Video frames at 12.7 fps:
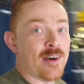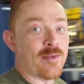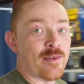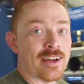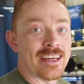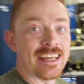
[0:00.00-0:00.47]

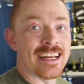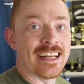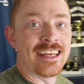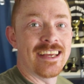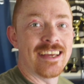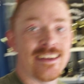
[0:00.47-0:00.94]
when I get
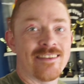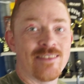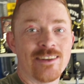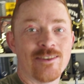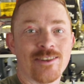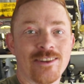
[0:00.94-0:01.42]
in here and I'm a
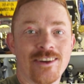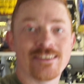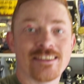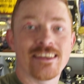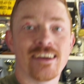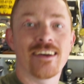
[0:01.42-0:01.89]
little
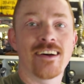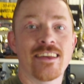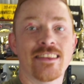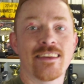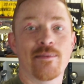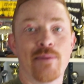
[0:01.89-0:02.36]
closer.
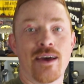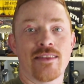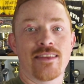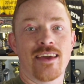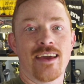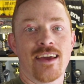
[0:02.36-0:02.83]

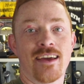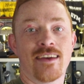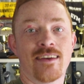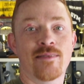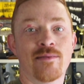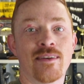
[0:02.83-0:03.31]
About there,
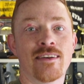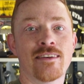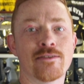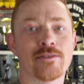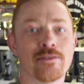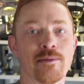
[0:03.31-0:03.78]

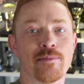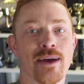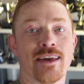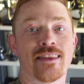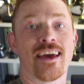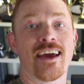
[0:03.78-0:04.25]
well,
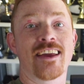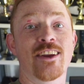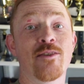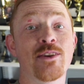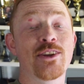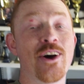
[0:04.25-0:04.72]
about there,
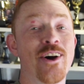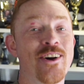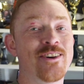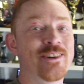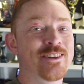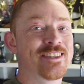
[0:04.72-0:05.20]
no one
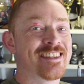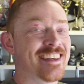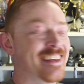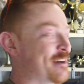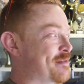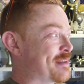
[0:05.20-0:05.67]
knows
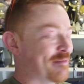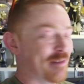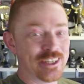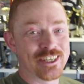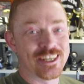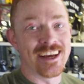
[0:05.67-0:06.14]
that I'm in
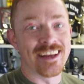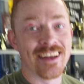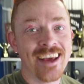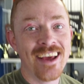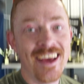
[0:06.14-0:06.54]
my shed.